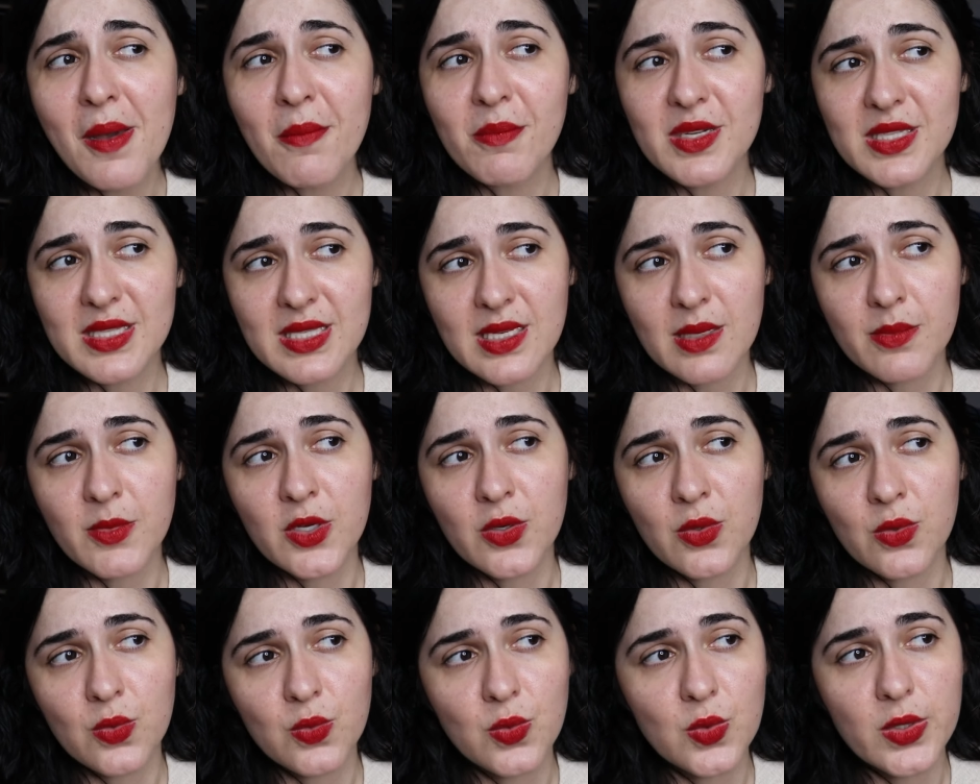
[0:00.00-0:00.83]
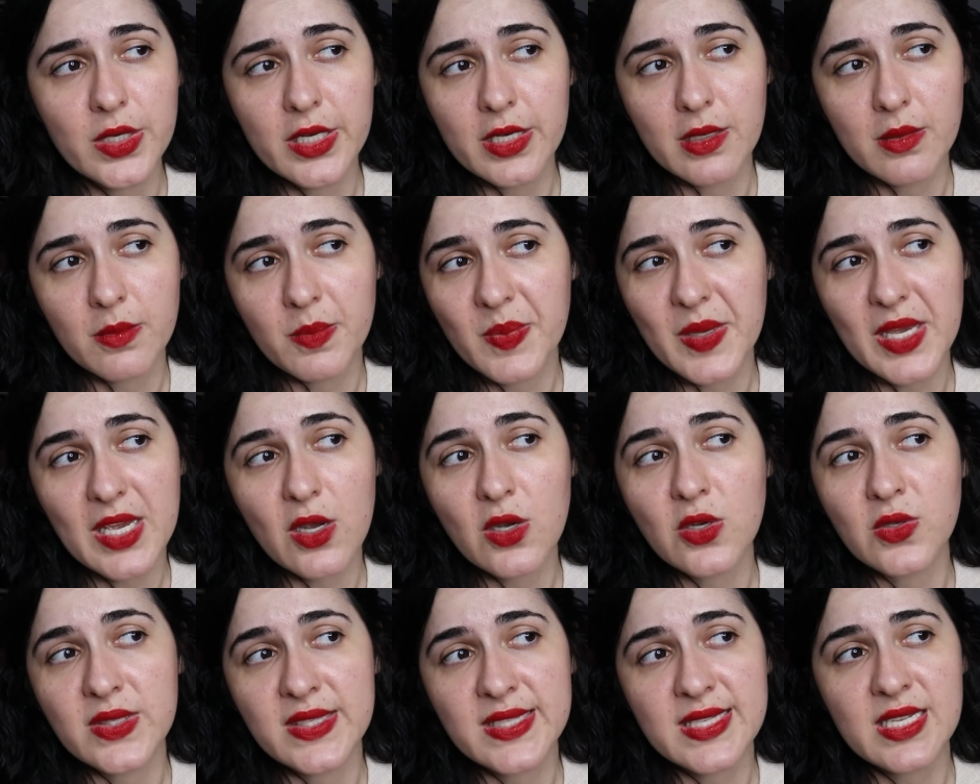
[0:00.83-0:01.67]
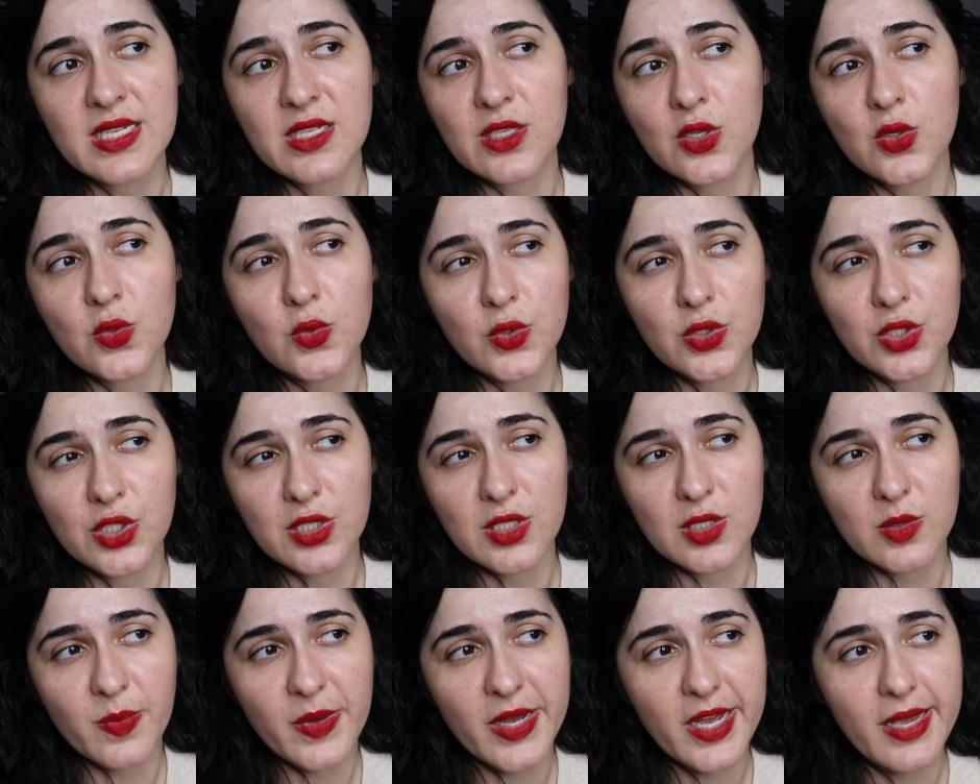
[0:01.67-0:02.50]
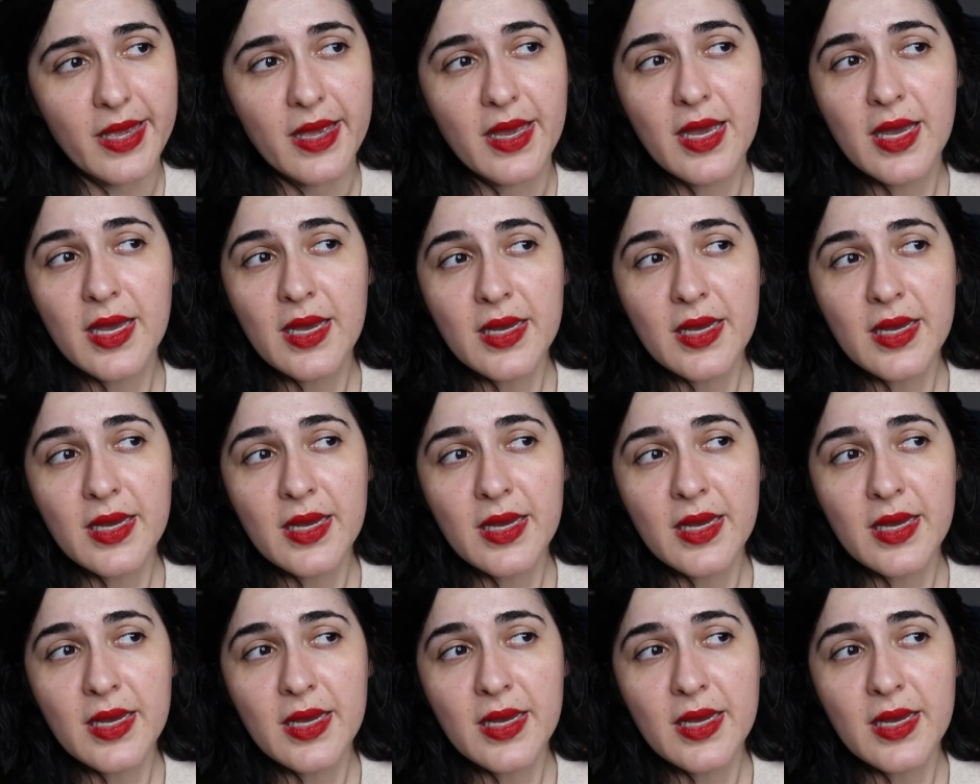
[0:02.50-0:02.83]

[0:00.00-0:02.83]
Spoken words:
but someone who wouldn't be considered gorgeous by